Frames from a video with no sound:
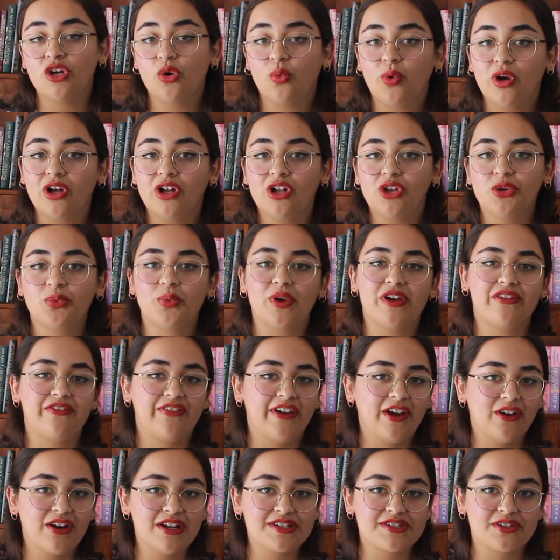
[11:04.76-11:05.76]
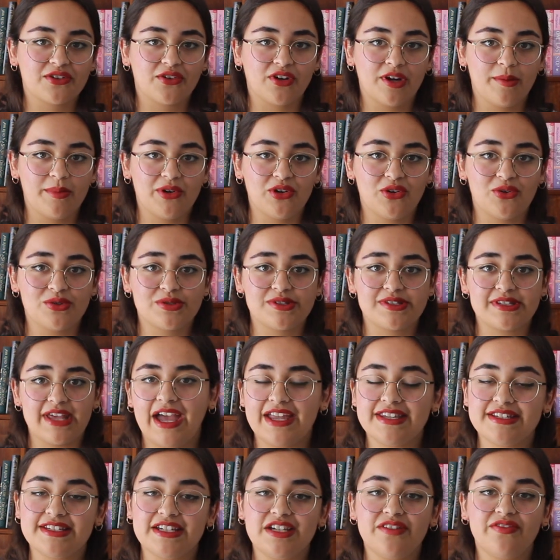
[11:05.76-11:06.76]
a world where fairies are criminals
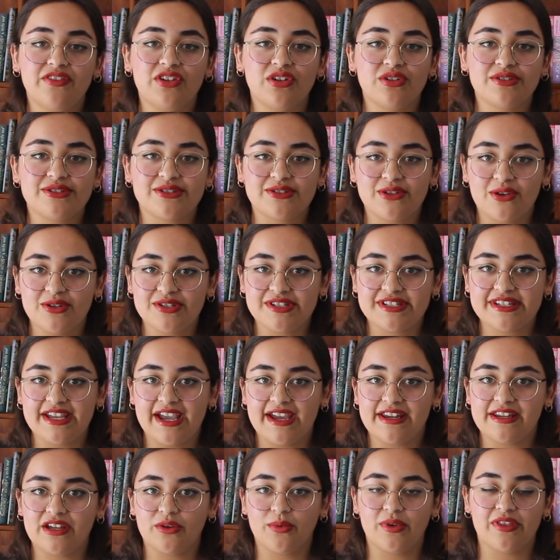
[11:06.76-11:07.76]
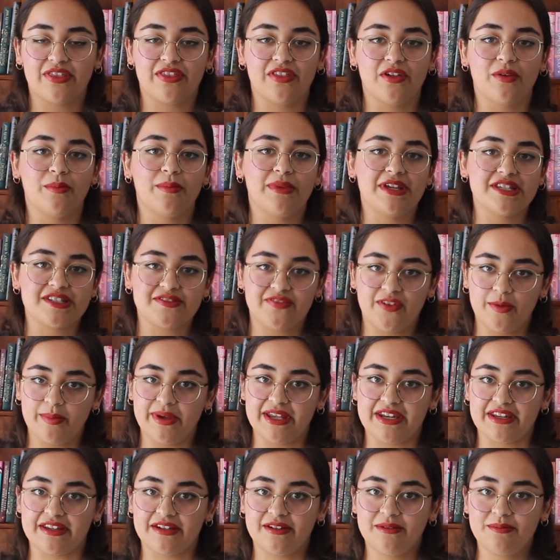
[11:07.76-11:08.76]
and even associating with them is
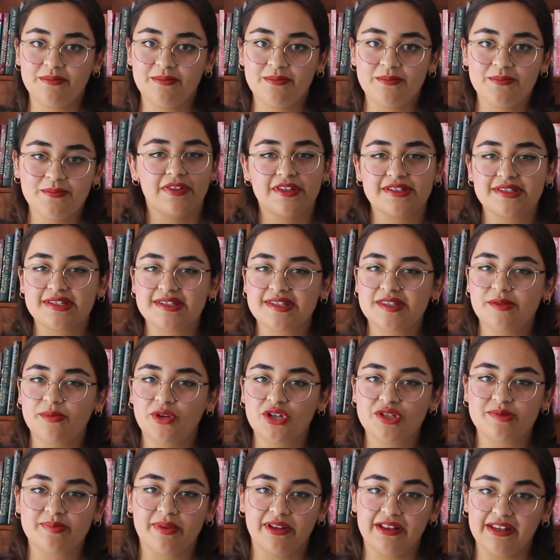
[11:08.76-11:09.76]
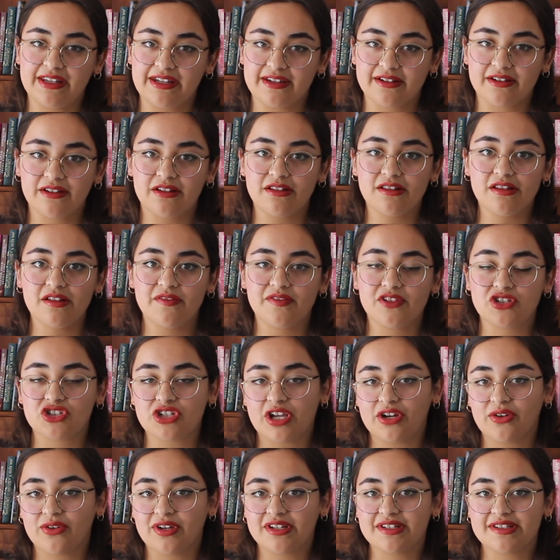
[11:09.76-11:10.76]
forbidden. This is the most political of the
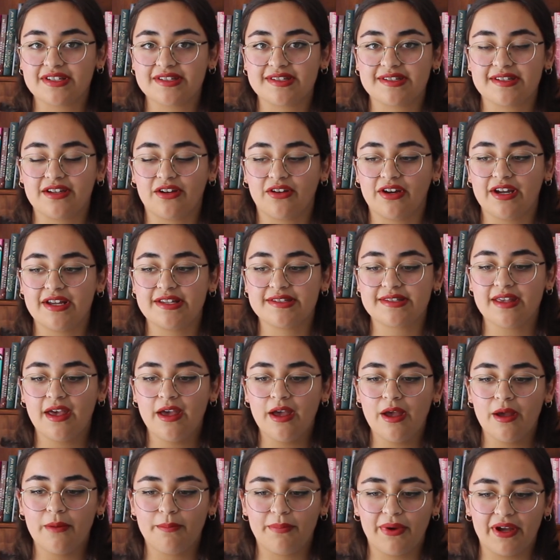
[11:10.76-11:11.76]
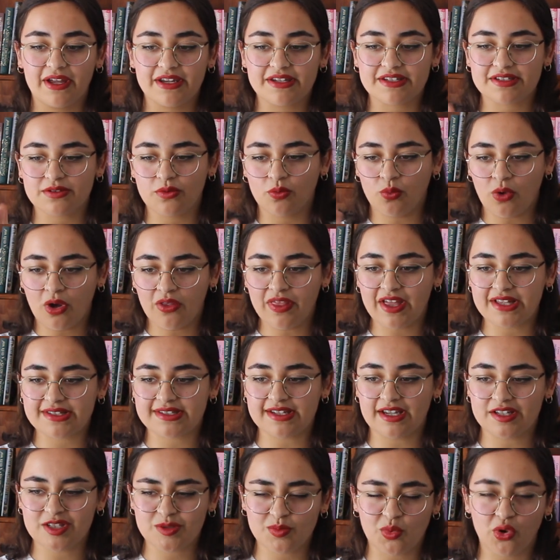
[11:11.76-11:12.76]
Shadowhunter series, but while that
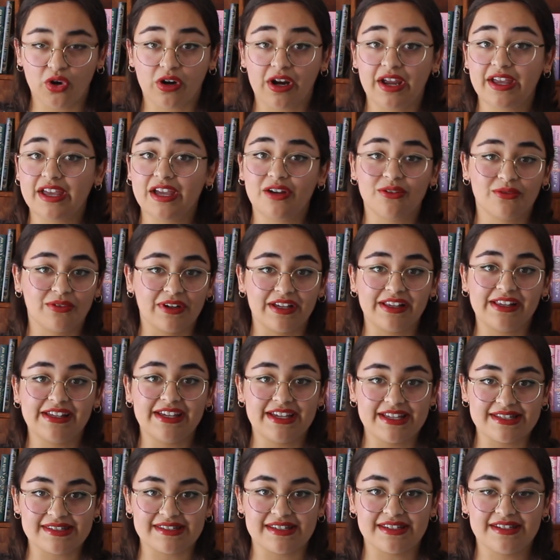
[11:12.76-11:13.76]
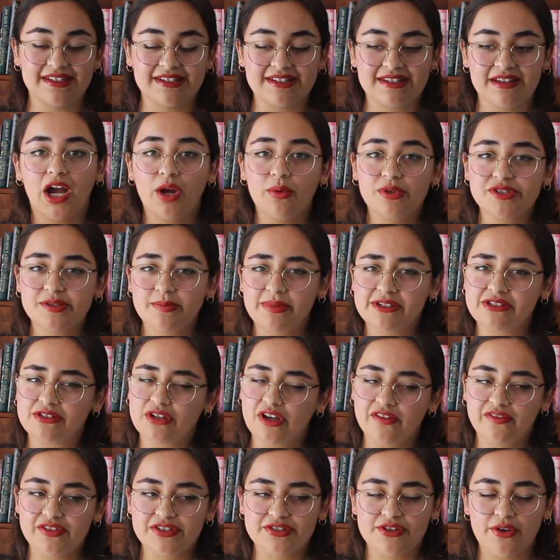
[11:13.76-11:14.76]
sounds boring, it really isn't. I was a bit
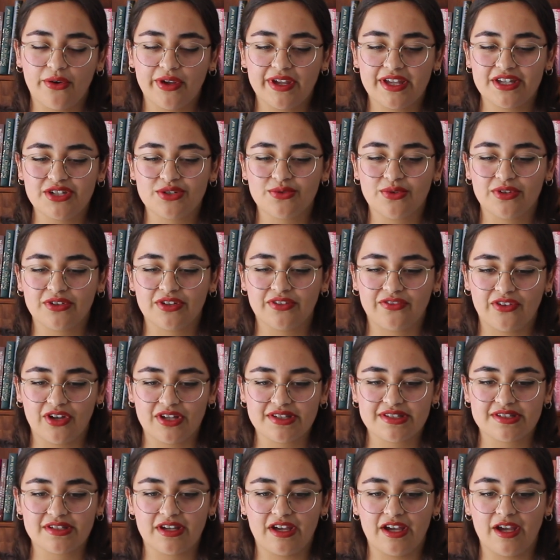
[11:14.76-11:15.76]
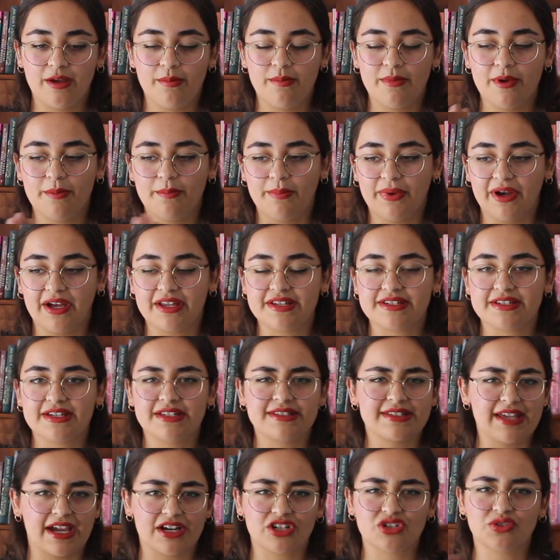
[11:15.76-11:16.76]
nervous going into it the first time, but
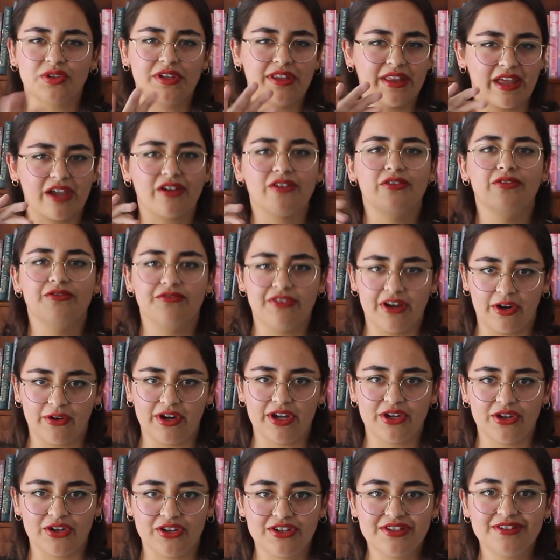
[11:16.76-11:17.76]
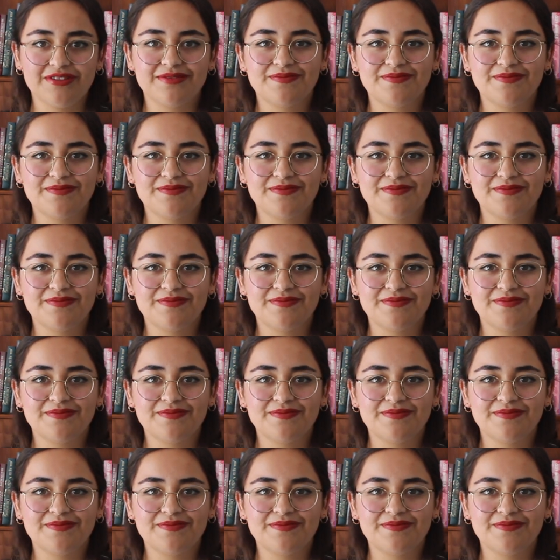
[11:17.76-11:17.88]
it's actually like very good.